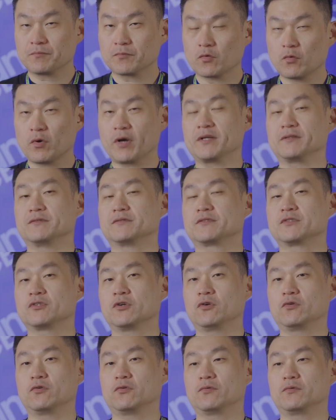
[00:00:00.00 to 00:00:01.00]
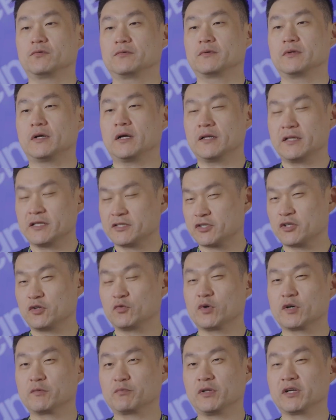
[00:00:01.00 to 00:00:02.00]
Right. So that's a
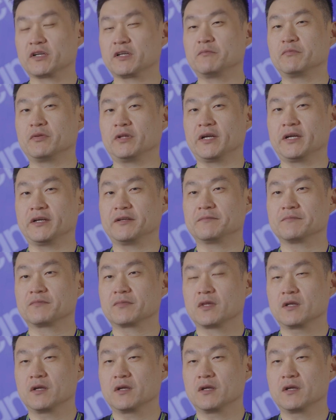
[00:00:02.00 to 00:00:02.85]
good word, plug and play.